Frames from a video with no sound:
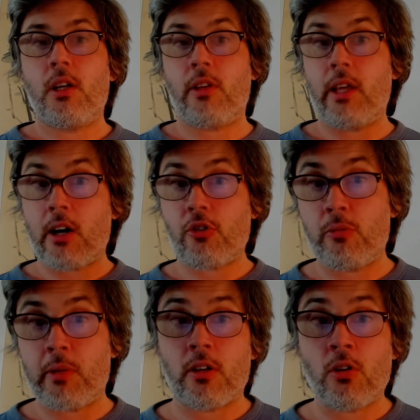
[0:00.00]
They
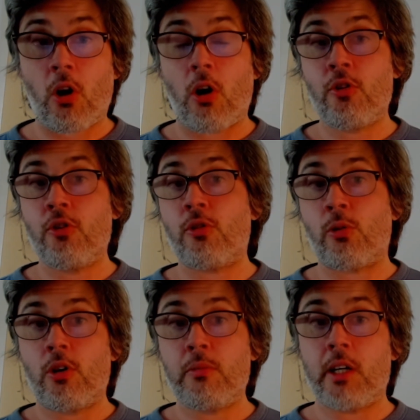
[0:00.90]
actually make it harder to
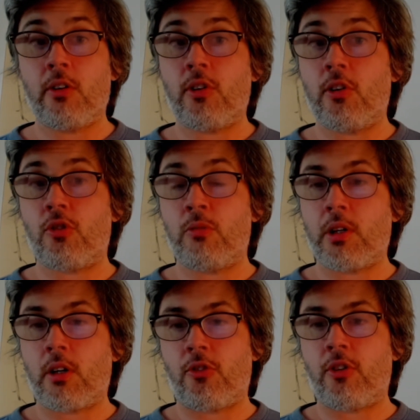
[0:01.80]
learn meditation
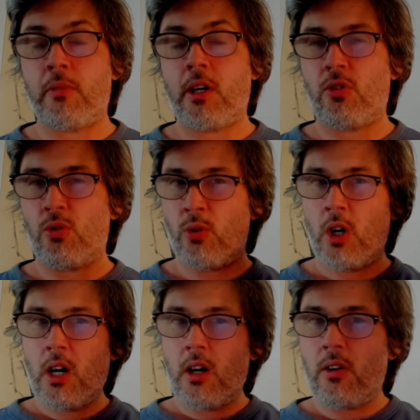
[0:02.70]
because they make you
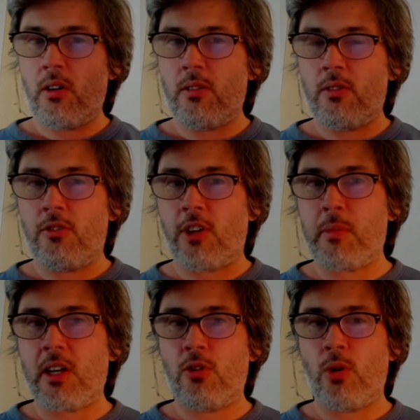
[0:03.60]

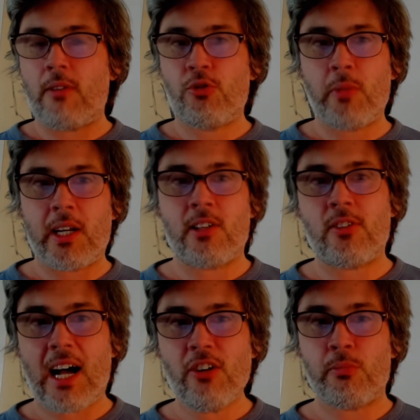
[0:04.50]
have too many
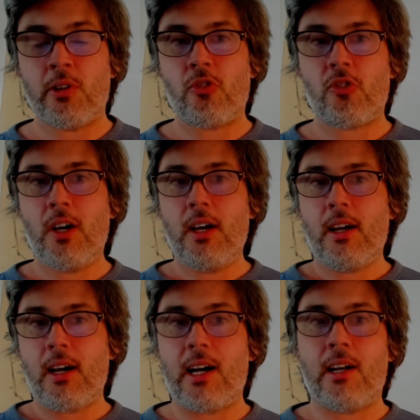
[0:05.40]
attachments,
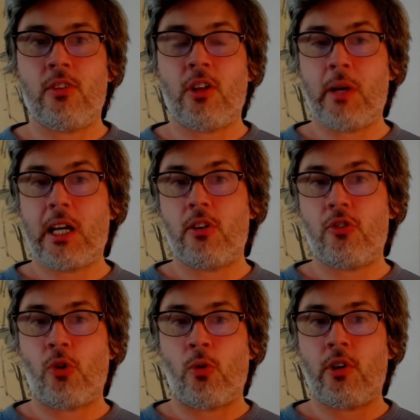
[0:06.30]
and they make it
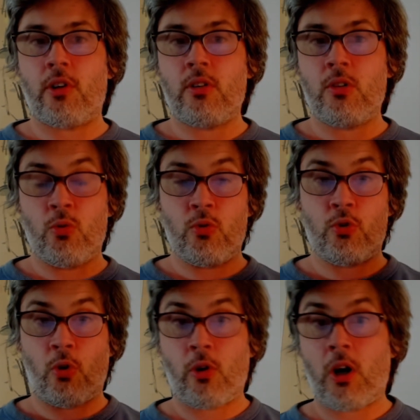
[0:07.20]
so that you
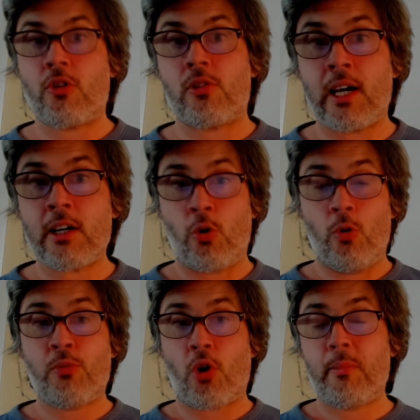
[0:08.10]
don't know how to let go
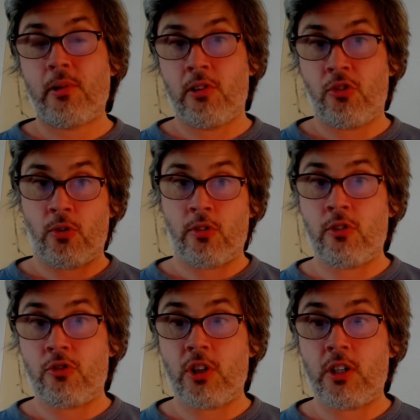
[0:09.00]
properly so that
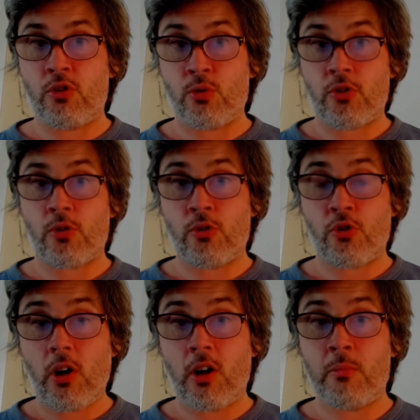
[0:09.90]
the qi can do its own
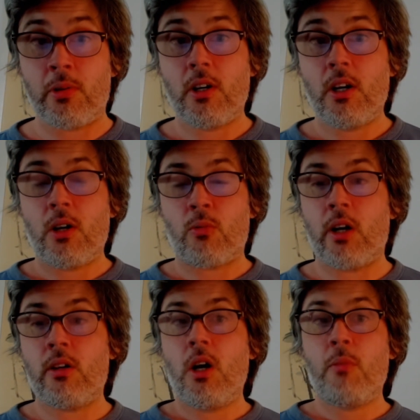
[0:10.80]
job,
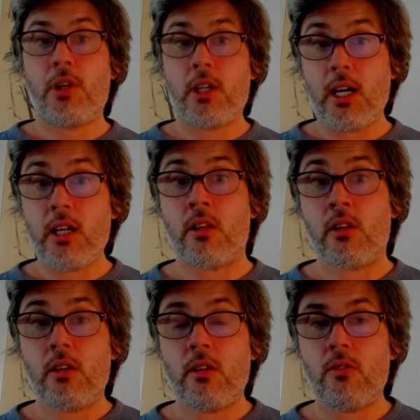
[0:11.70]
right? But
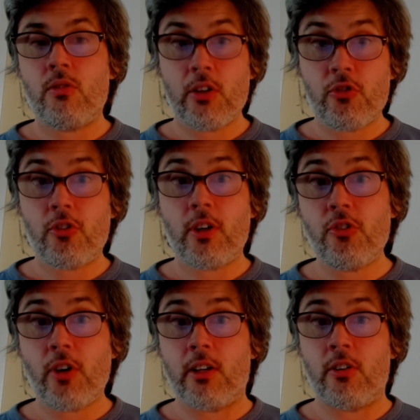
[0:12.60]
again, that's just
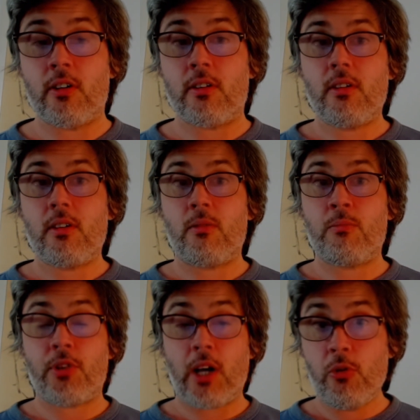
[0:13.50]
his idea.
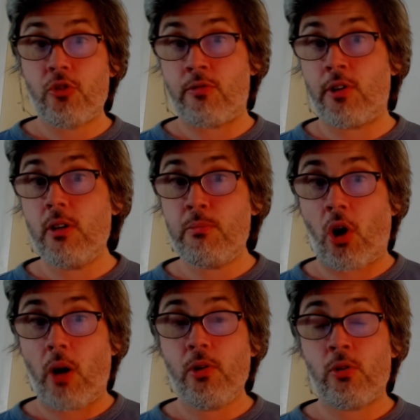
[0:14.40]
But that was a very
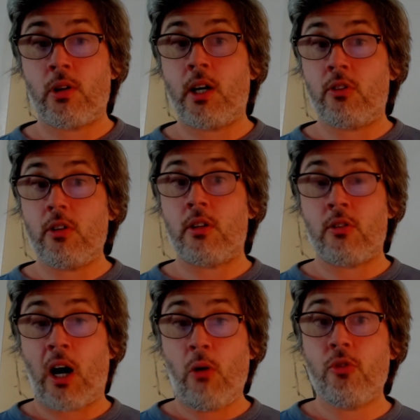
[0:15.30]
popular idea in
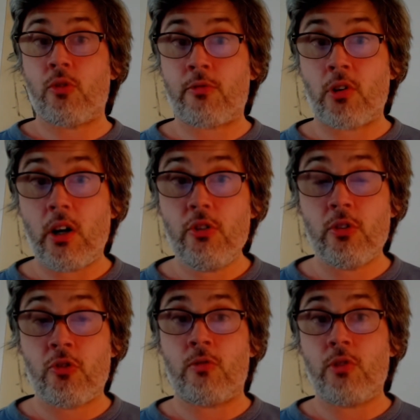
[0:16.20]
Taoism for
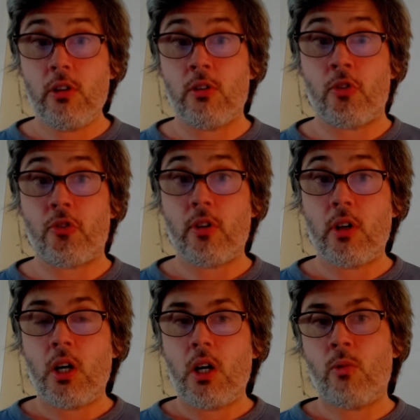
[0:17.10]
hundreds of years,
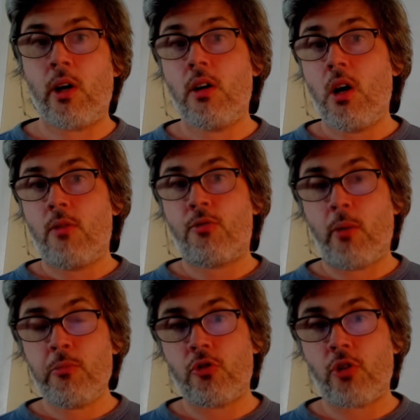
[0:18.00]
right?
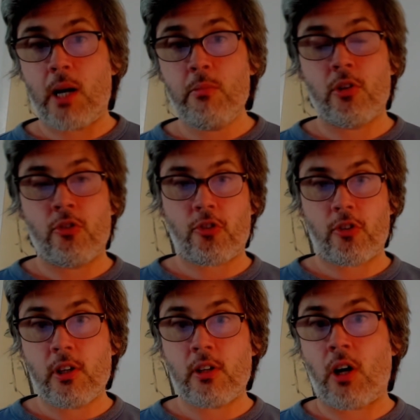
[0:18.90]
From the time that
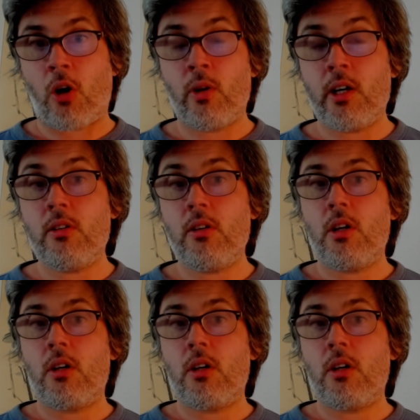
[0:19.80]
Zining Daoren